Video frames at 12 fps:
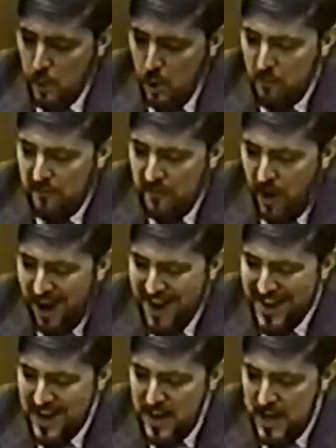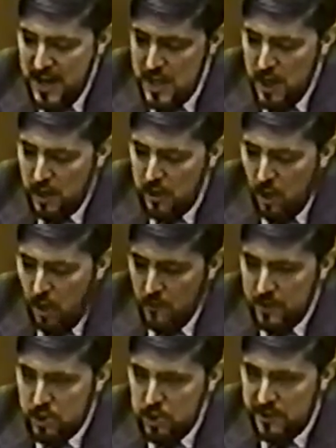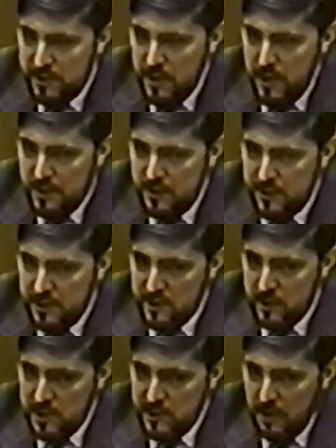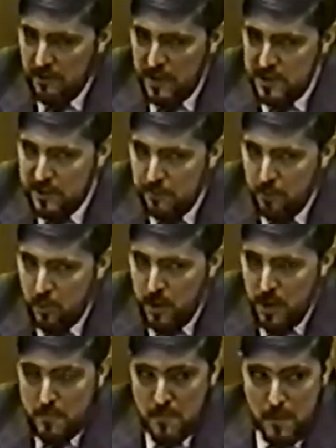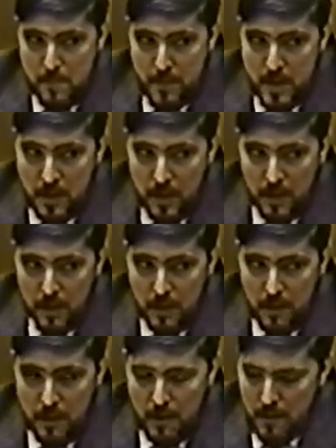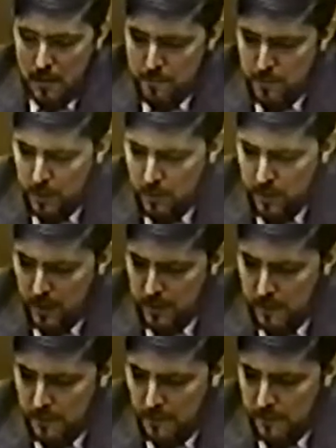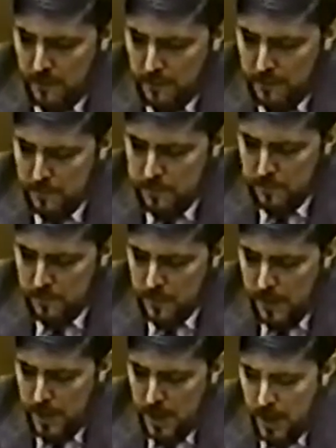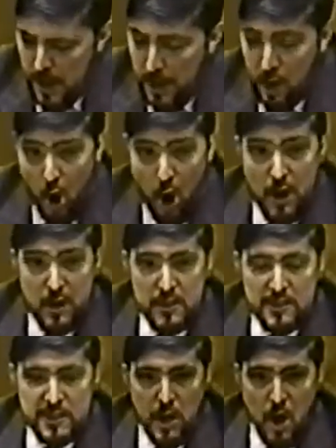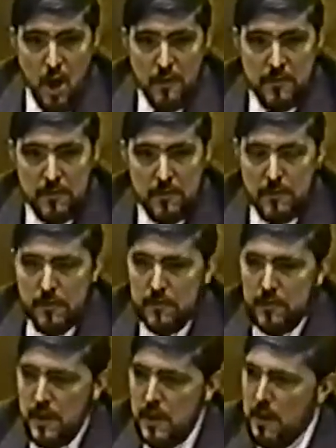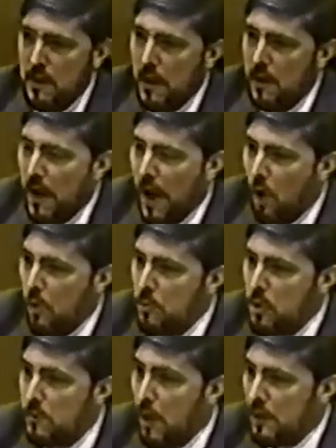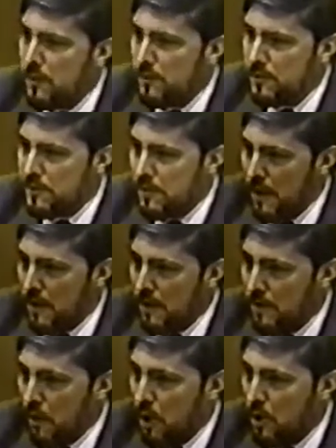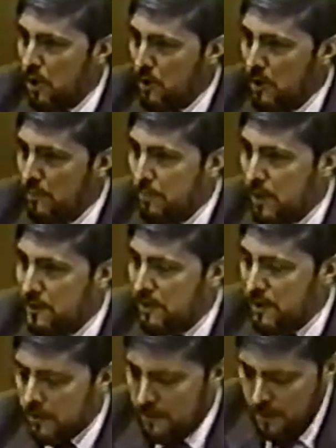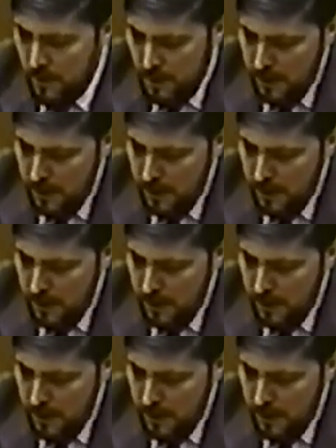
provided he acknowledges the existence of a supreme being, period. In Arkansas, the alma mater state of our current president.